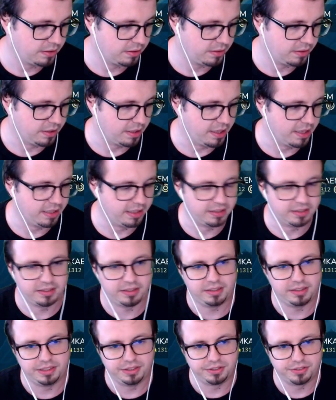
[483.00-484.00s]
Yeah, that
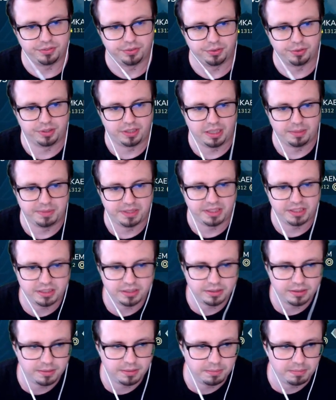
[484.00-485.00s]
deals 4
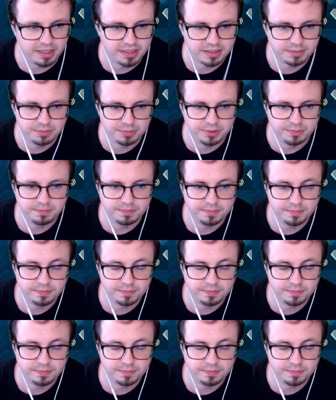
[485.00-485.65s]
damage maximum.